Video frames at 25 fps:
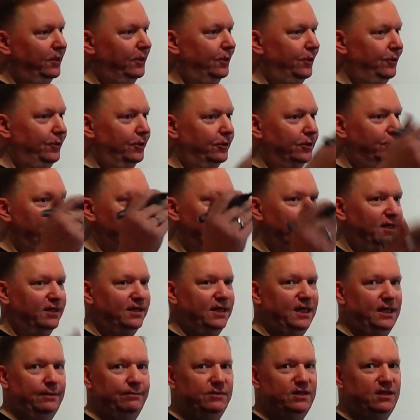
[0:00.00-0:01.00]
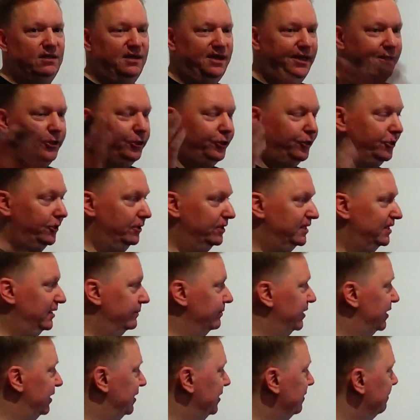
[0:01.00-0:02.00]
your username
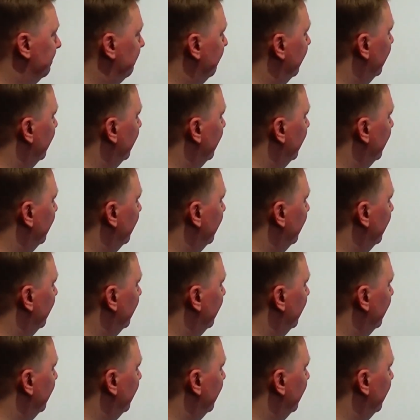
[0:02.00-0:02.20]
/something,